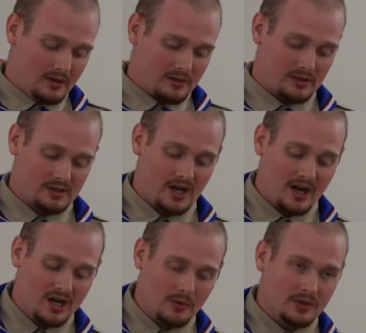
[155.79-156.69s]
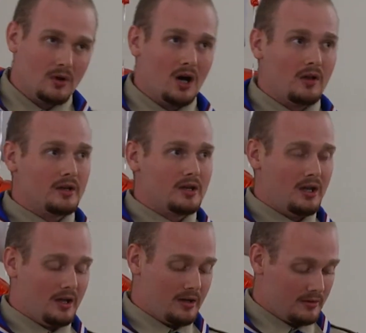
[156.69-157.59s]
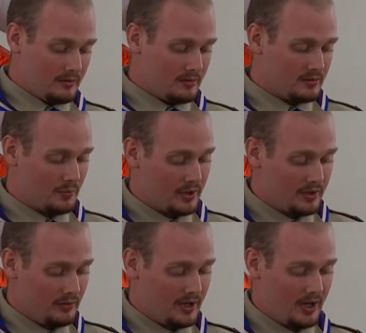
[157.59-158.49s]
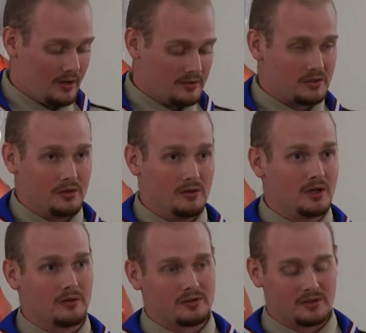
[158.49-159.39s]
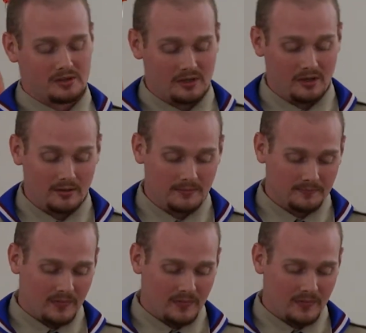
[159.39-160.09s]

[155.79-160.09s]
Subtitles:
society will do all it can to bring you down so you don't succeed.